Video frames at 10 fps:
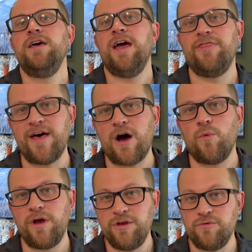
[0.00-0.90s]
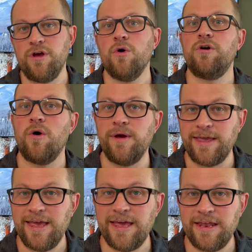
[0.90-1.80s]
and that way you know going
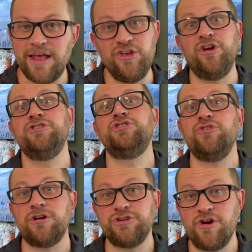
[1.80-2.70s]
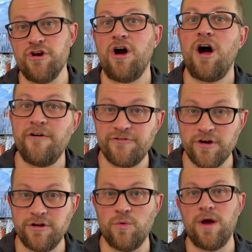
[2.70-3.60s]
in and you can structure your offer
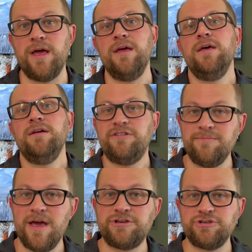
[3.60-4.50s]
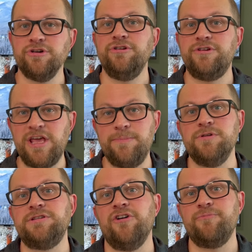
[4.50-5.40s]
in a way to make sure you keep
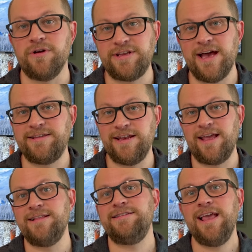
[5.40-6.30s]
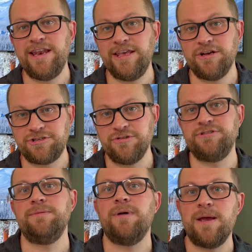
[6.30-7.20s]
yourself protected against any issues
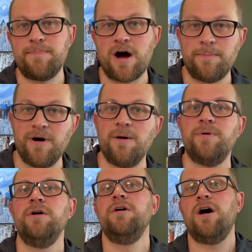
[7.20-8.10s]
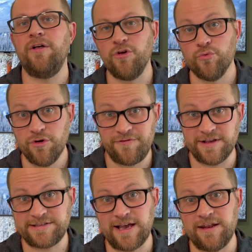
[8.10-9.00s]
that might pop up on the roofing
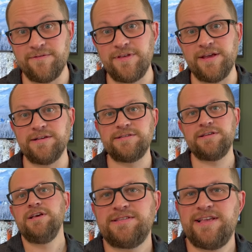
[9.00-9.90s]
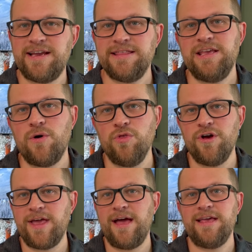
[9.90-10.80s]
side of things. Second thing you want to
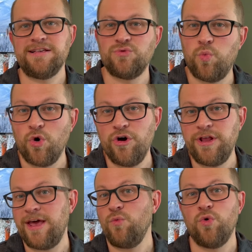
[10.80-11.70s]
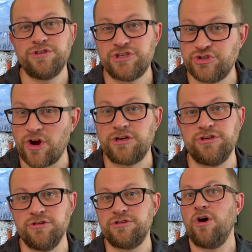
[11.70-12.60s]
look at is wood and wood
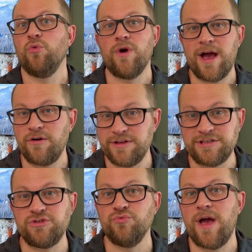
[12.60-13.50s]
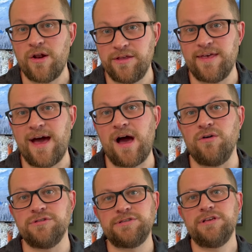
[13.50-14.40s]
structures around and surrounding the
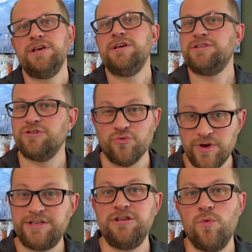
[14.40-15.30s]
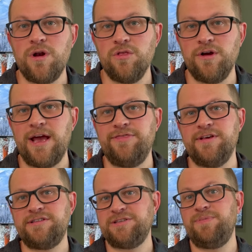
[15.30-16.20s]
house. So the reason you want to look at
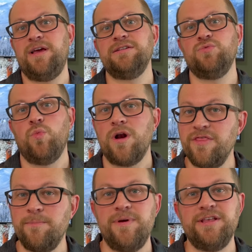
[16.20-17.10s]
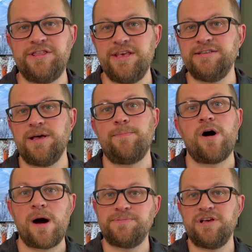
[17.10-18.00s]
this is because one of the big things that
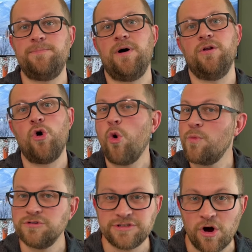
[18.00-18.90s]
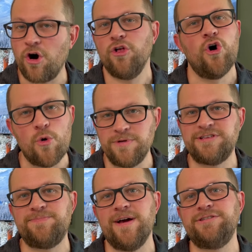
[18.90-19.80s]
pops up on almost all home
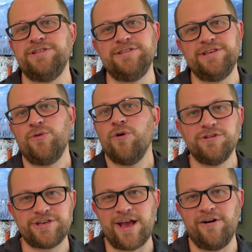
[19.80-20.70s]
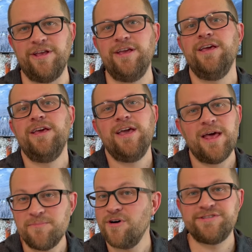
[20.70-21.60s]
inspections in Orange County
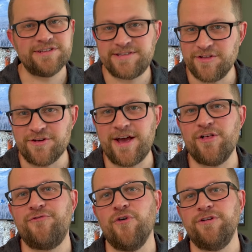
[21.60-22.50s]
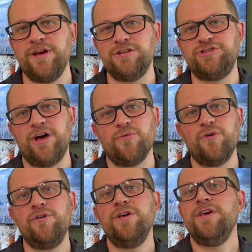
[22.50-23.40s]
and most of Southern California in
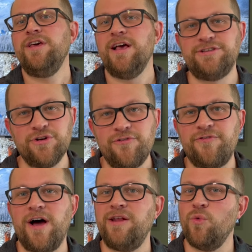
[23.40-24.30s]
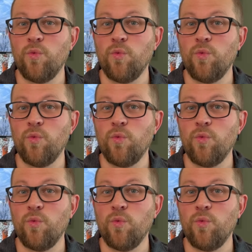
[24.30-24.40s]
general is you'll find